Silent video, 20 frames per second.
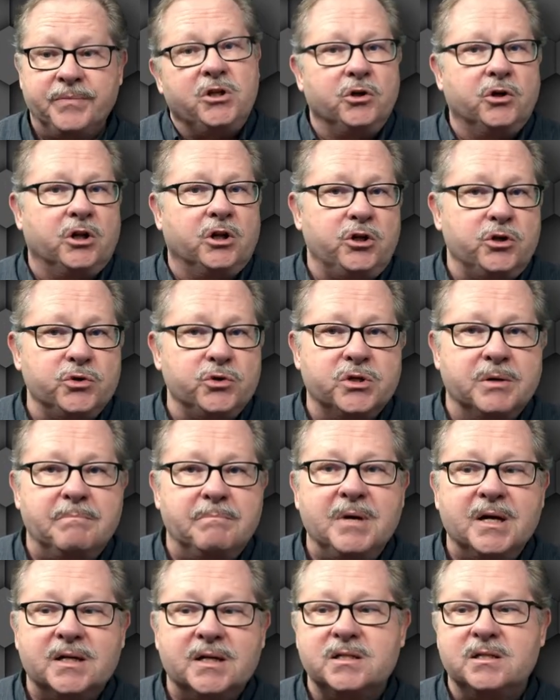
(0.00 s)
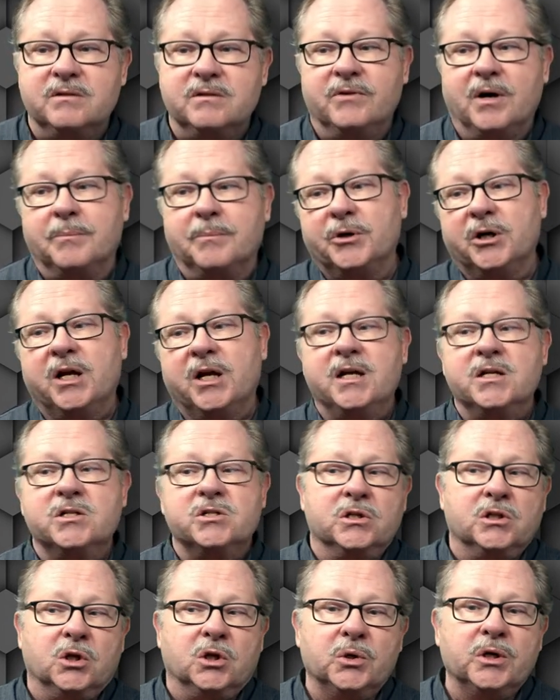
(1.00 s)
You can use a mix of
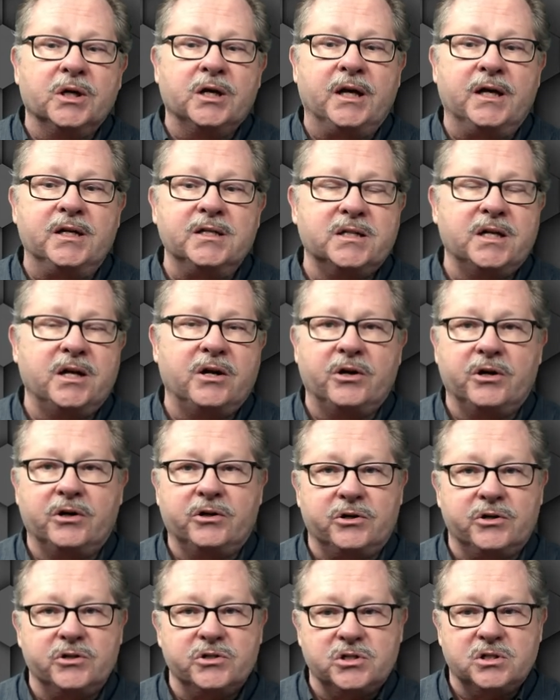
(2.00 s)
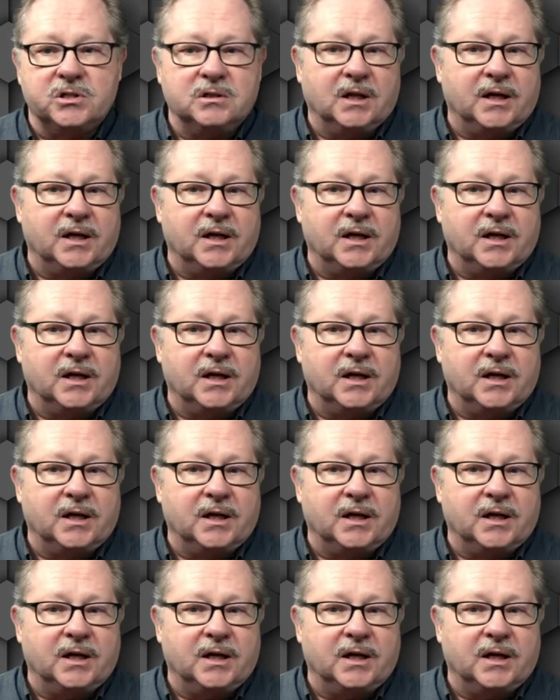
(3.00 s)
uppercase and lowercase characters,